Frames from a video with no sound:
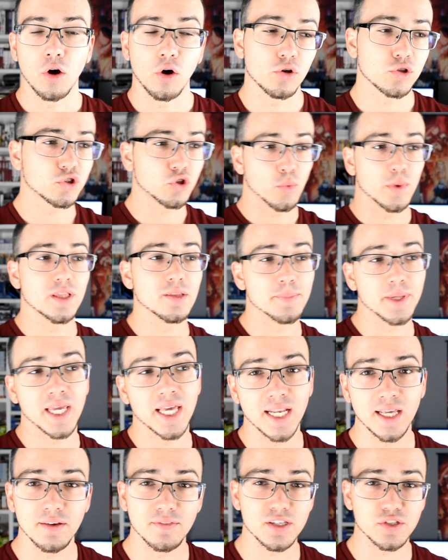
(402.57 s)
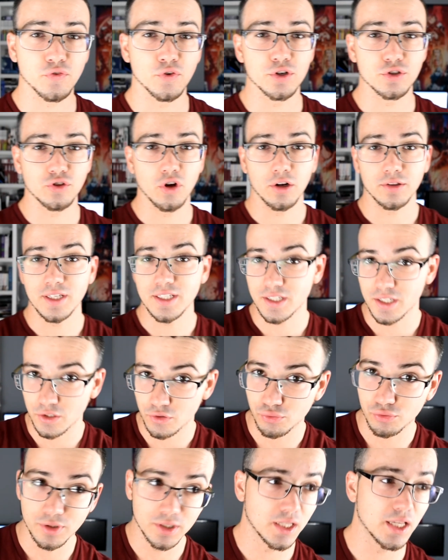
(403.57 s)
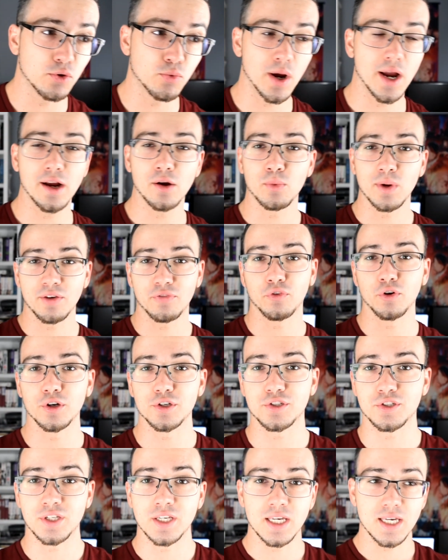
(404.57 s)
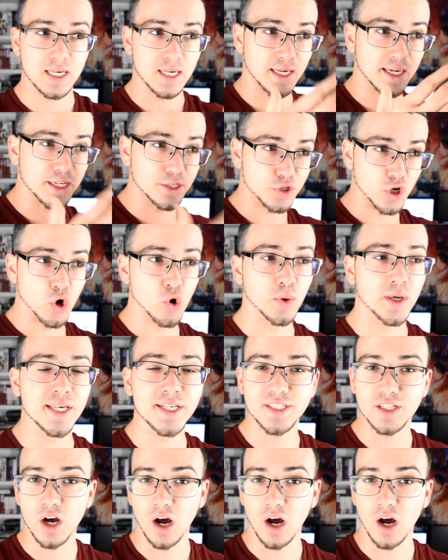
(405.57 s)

Also, in the beginning of this first arc, this is really where we first see Gintoki's,